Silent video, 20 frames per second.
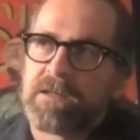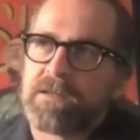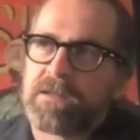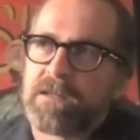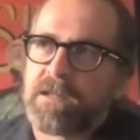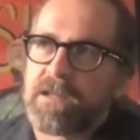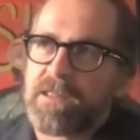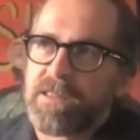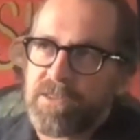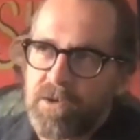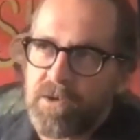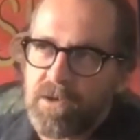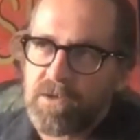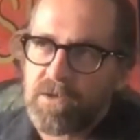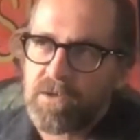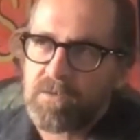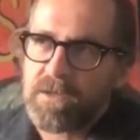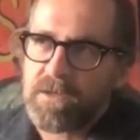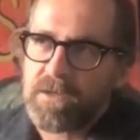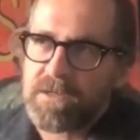The
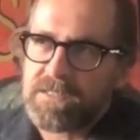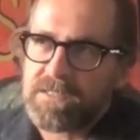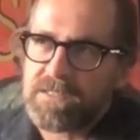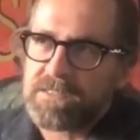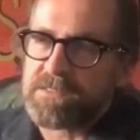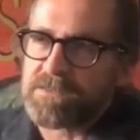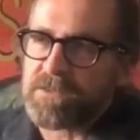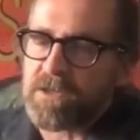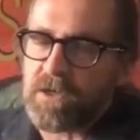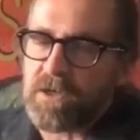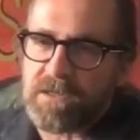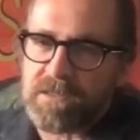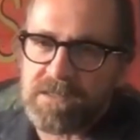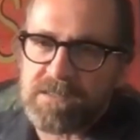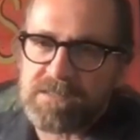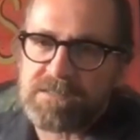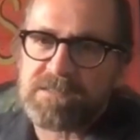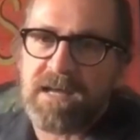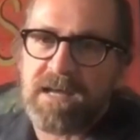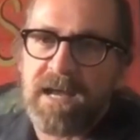third one is on
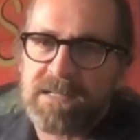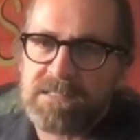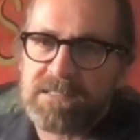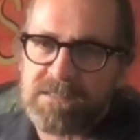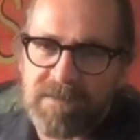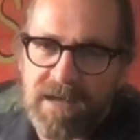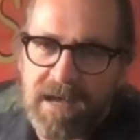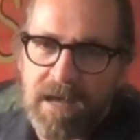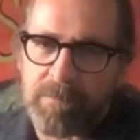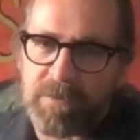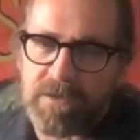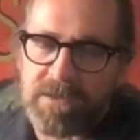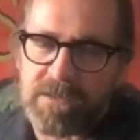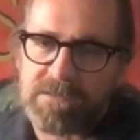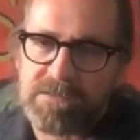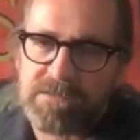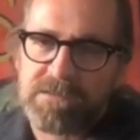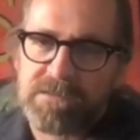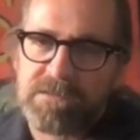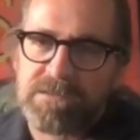the science of
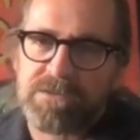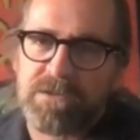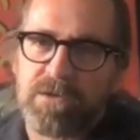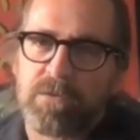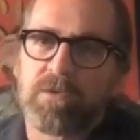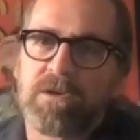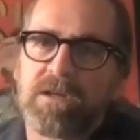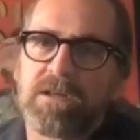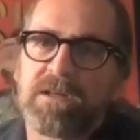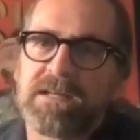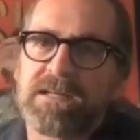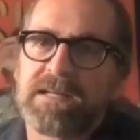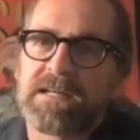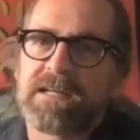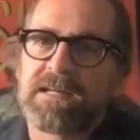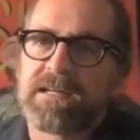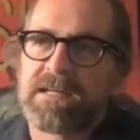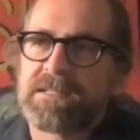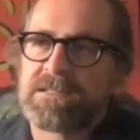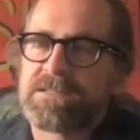happiness. So really
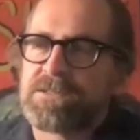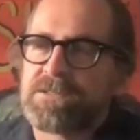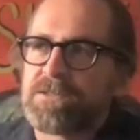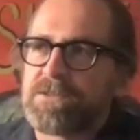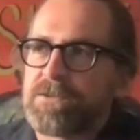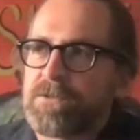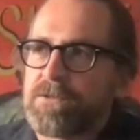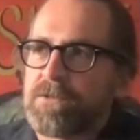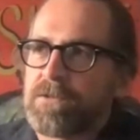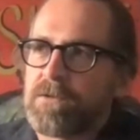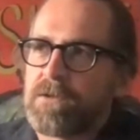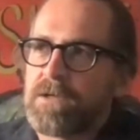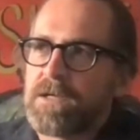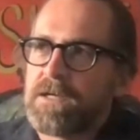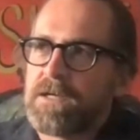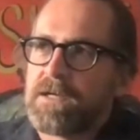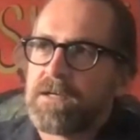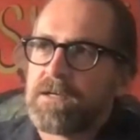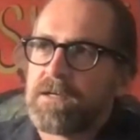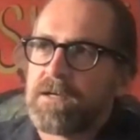getting into
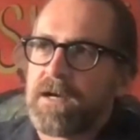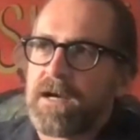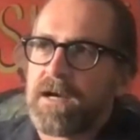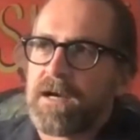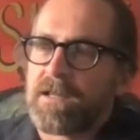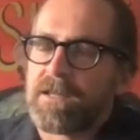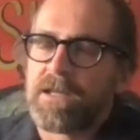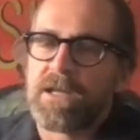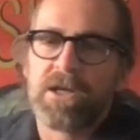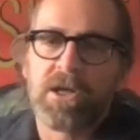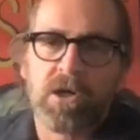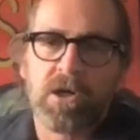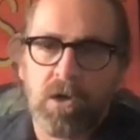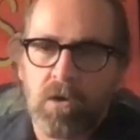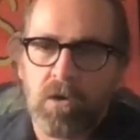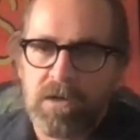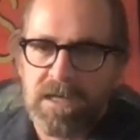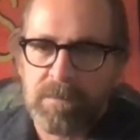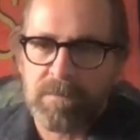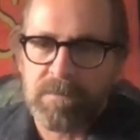the
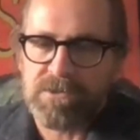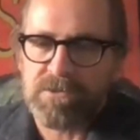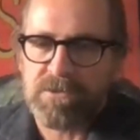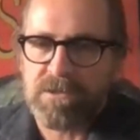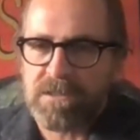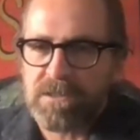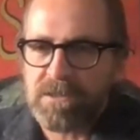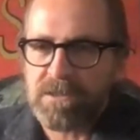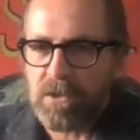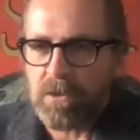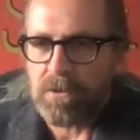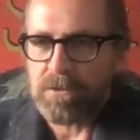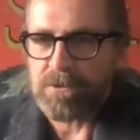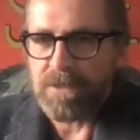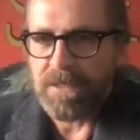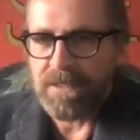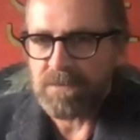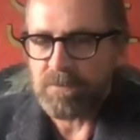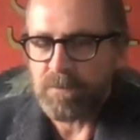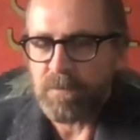neurochemistry, the
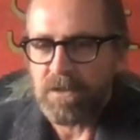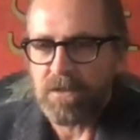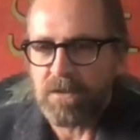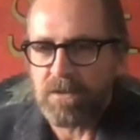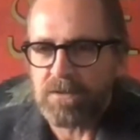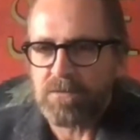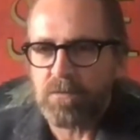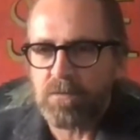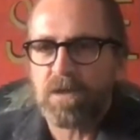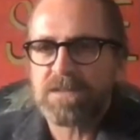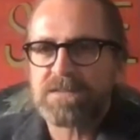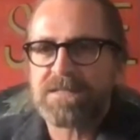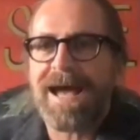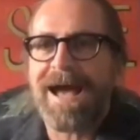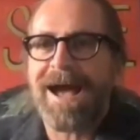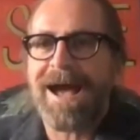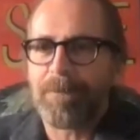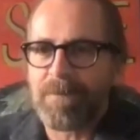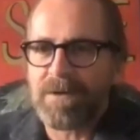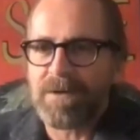neurotransmitters, what's
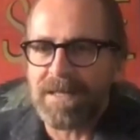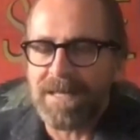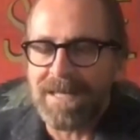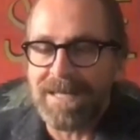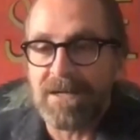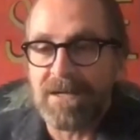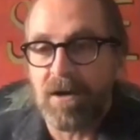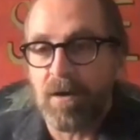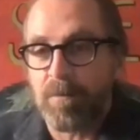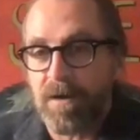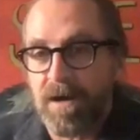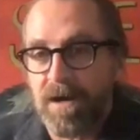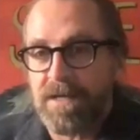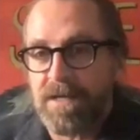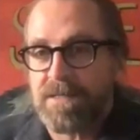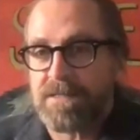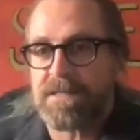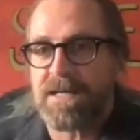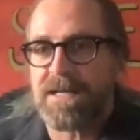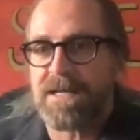happening in our
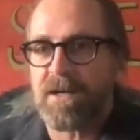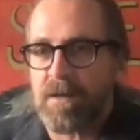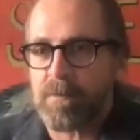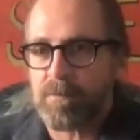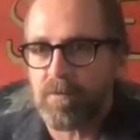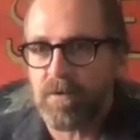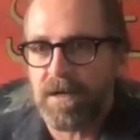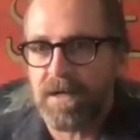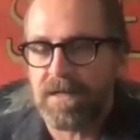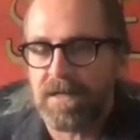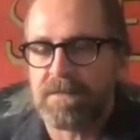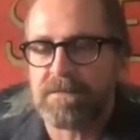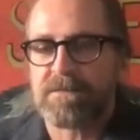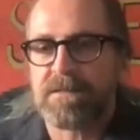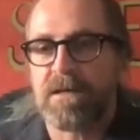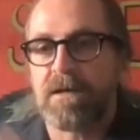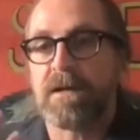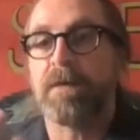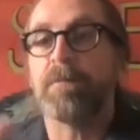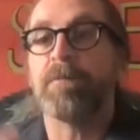bodies, in our brains
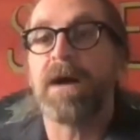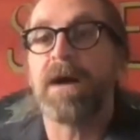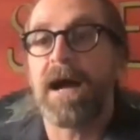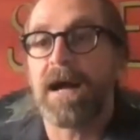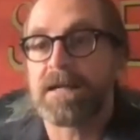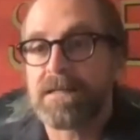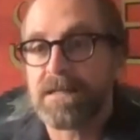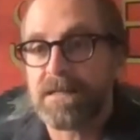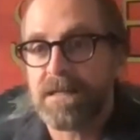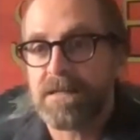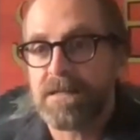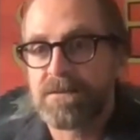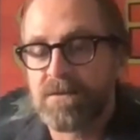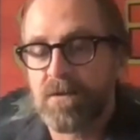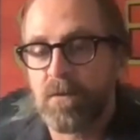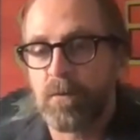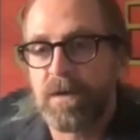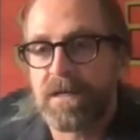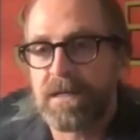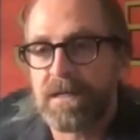that are impacting us,
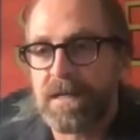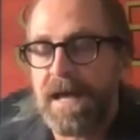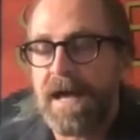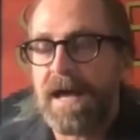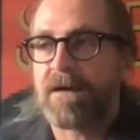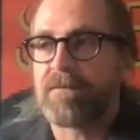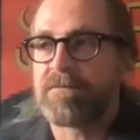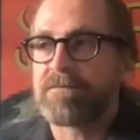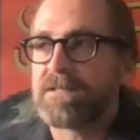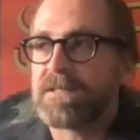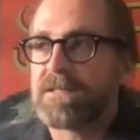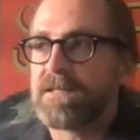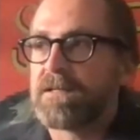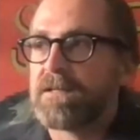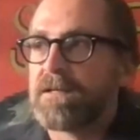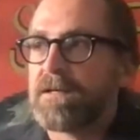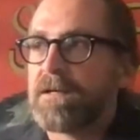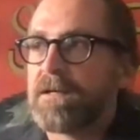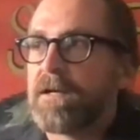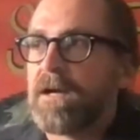so we can have
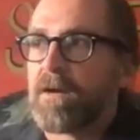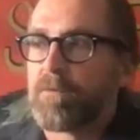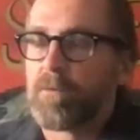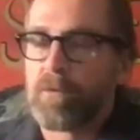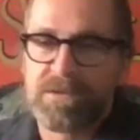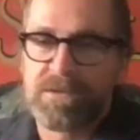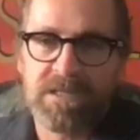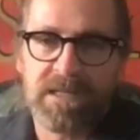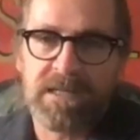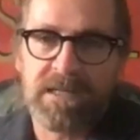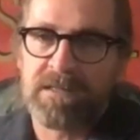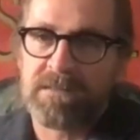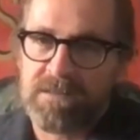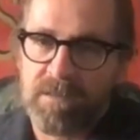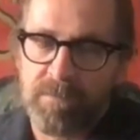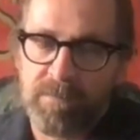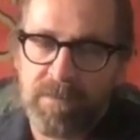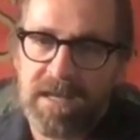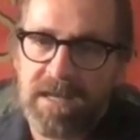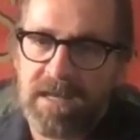the routines,
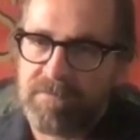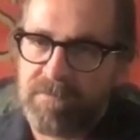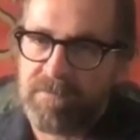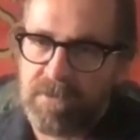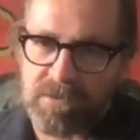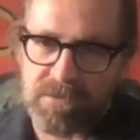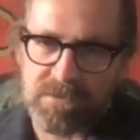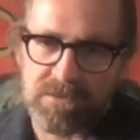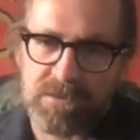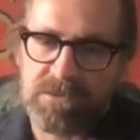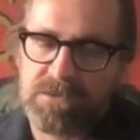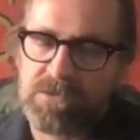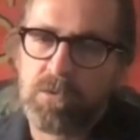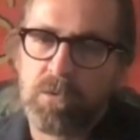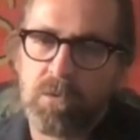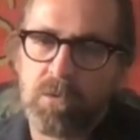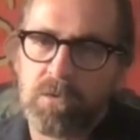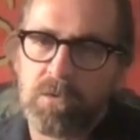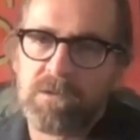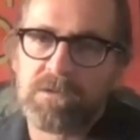the behaviors, the
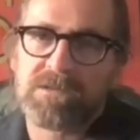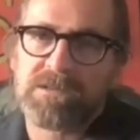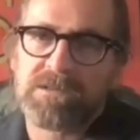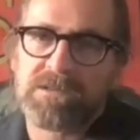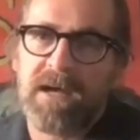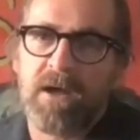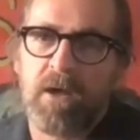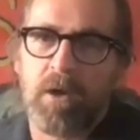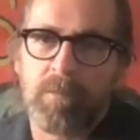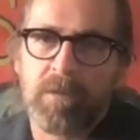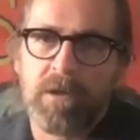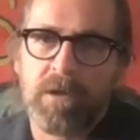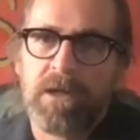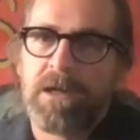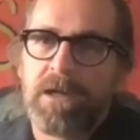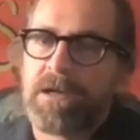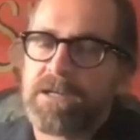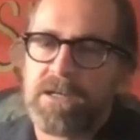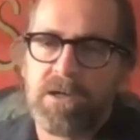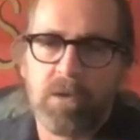tools to help,
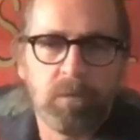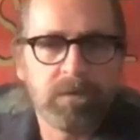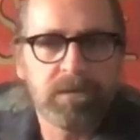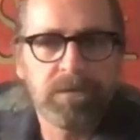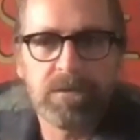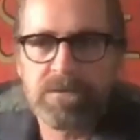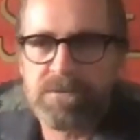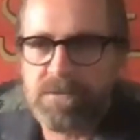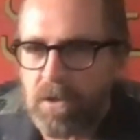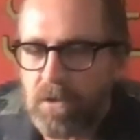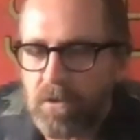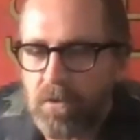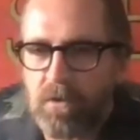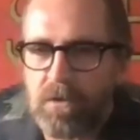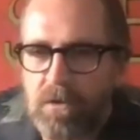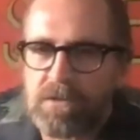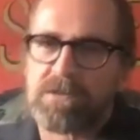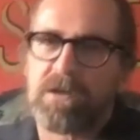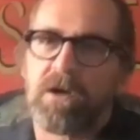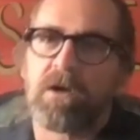reduce our
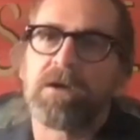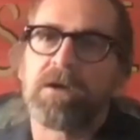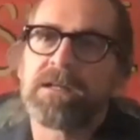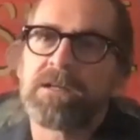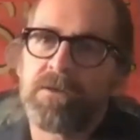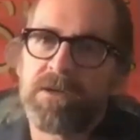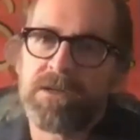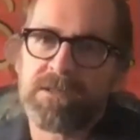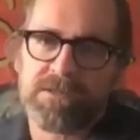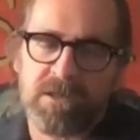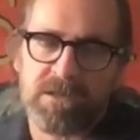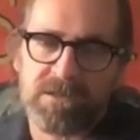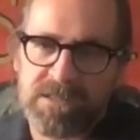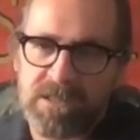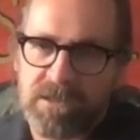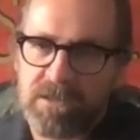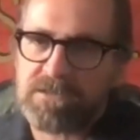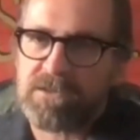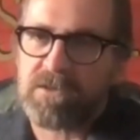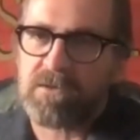cortisol, increase our
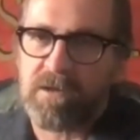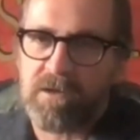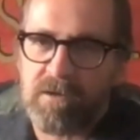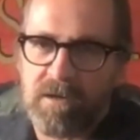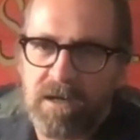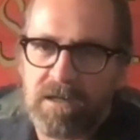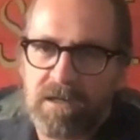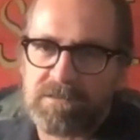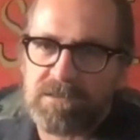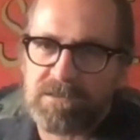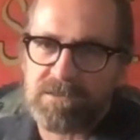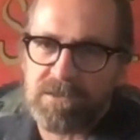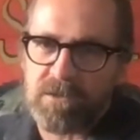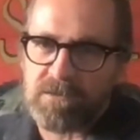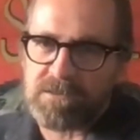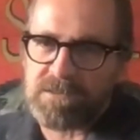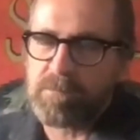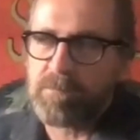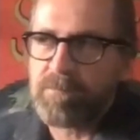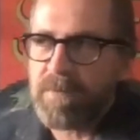serotonin, our
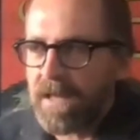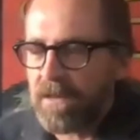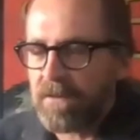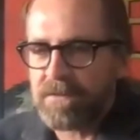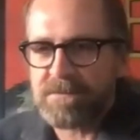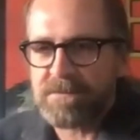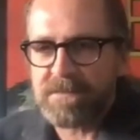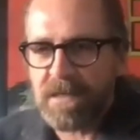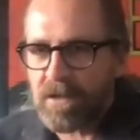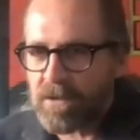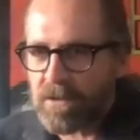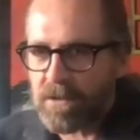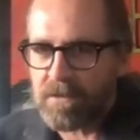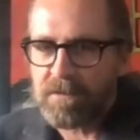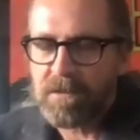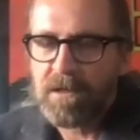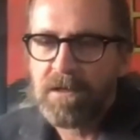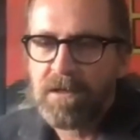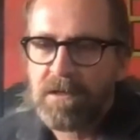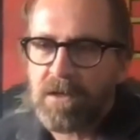oxytocin, balance out
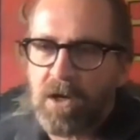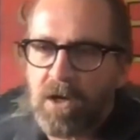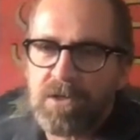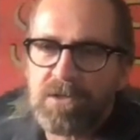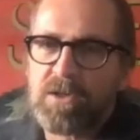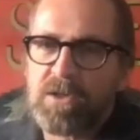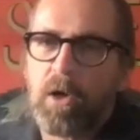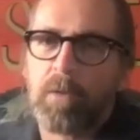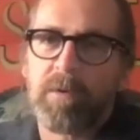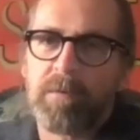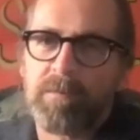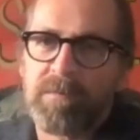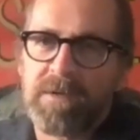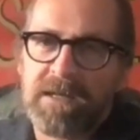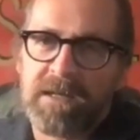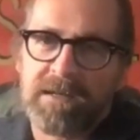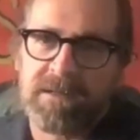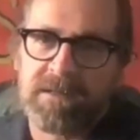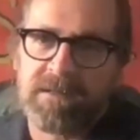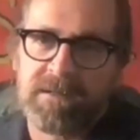our
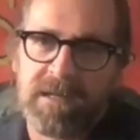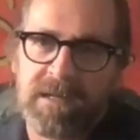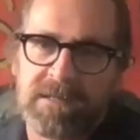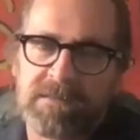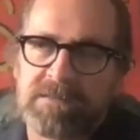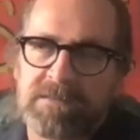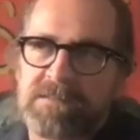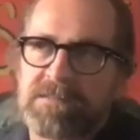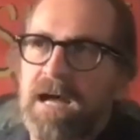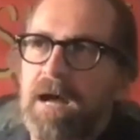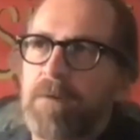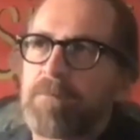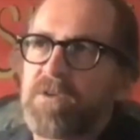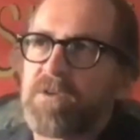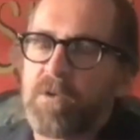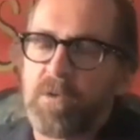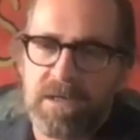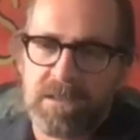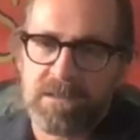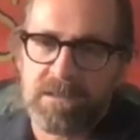dopamine, and stop
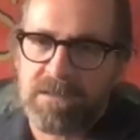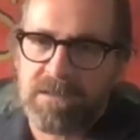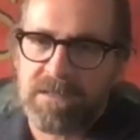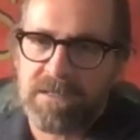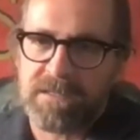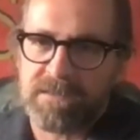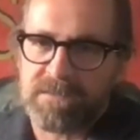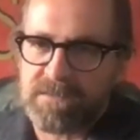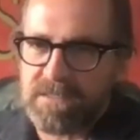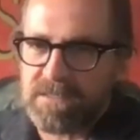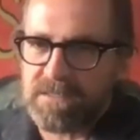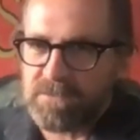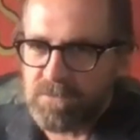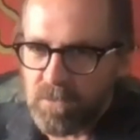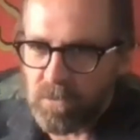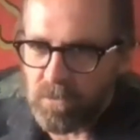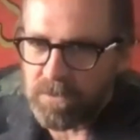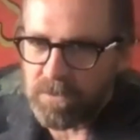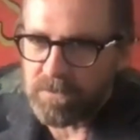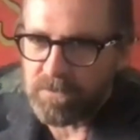doing the things like
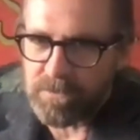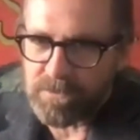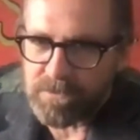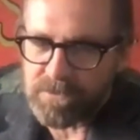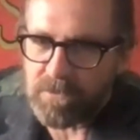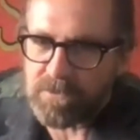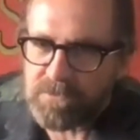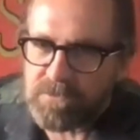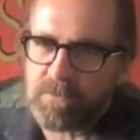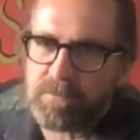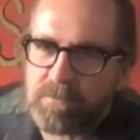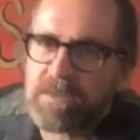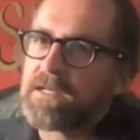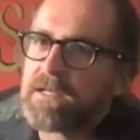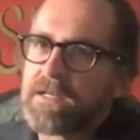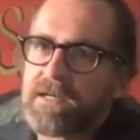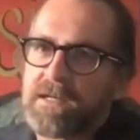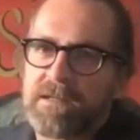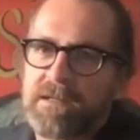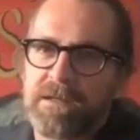scrolling through social
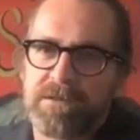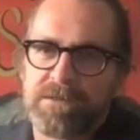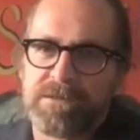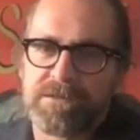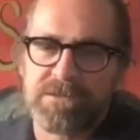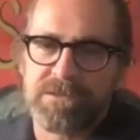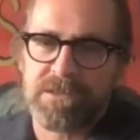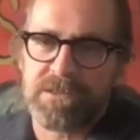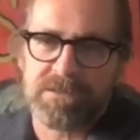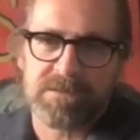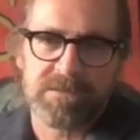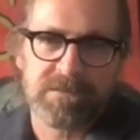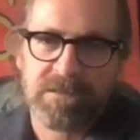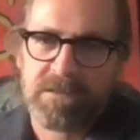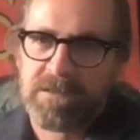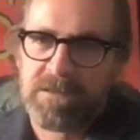media that are just